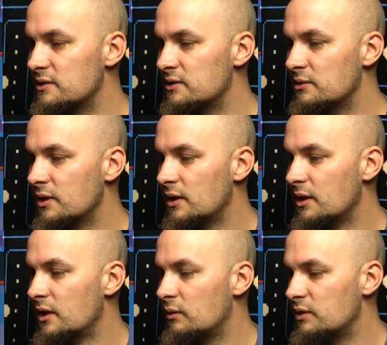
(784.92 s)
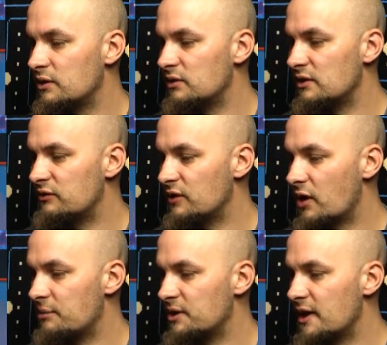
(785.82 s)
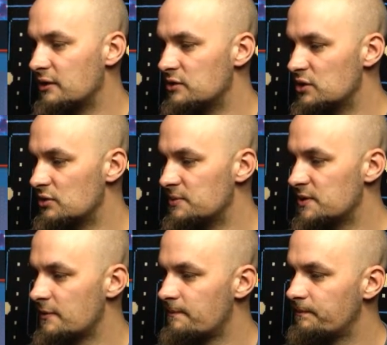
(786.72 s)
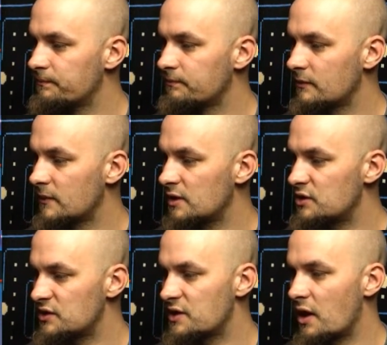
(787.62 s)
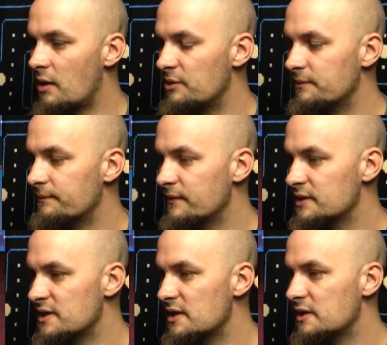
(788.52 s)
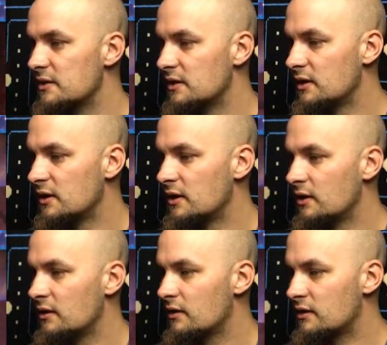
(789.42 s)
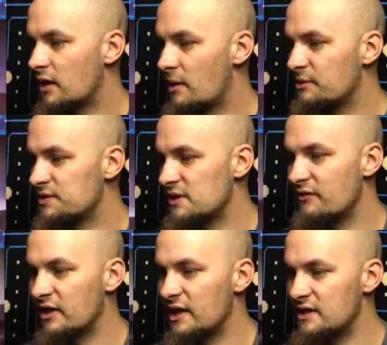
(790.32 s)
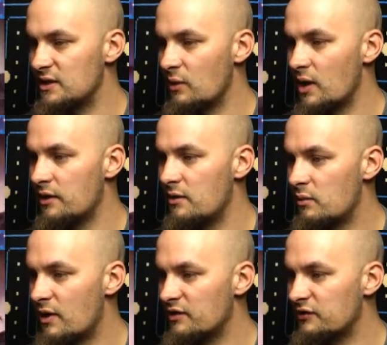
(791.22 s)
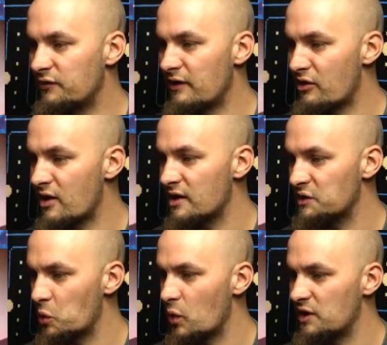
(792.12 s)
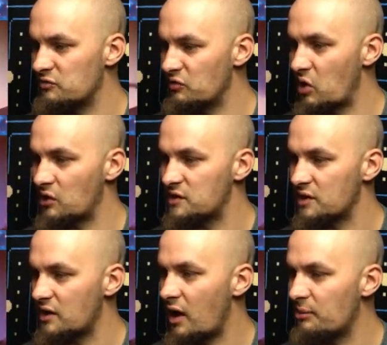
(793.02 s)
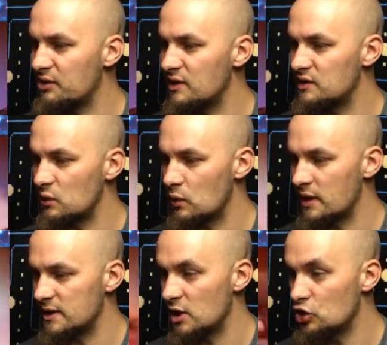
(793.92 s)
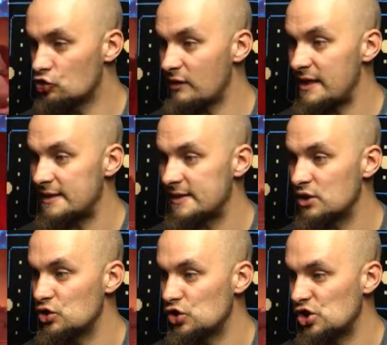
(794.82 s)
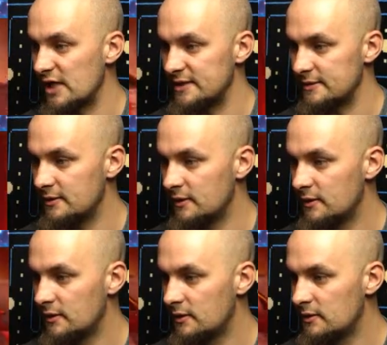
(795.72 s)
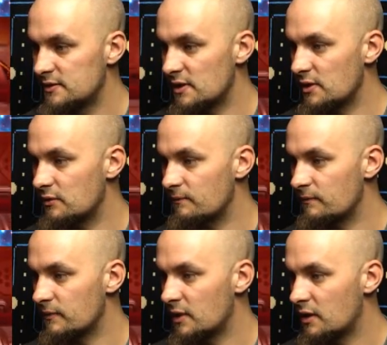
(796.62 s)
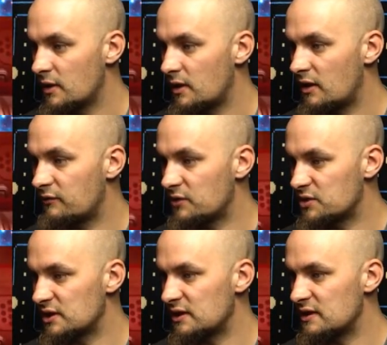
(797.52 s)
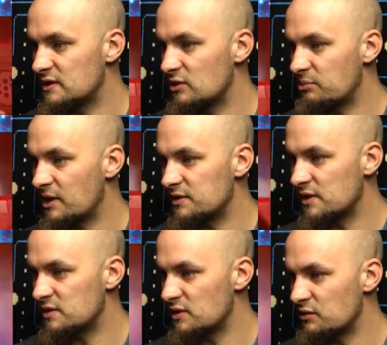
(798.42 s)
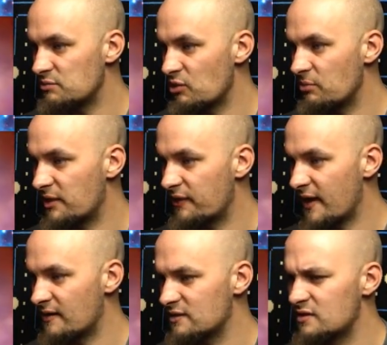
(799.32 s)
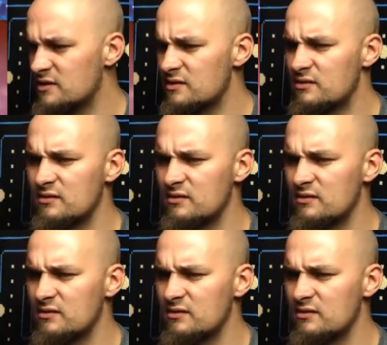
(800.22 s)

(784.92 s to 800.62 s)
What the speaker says: do. What do you need for carbon nanotubes? Just carbon. That's handy. Carbon's another easy one. Whereas ferrite is always rocks, carbon is always trees and shit. So, unfortunately, these little plants are too small. That's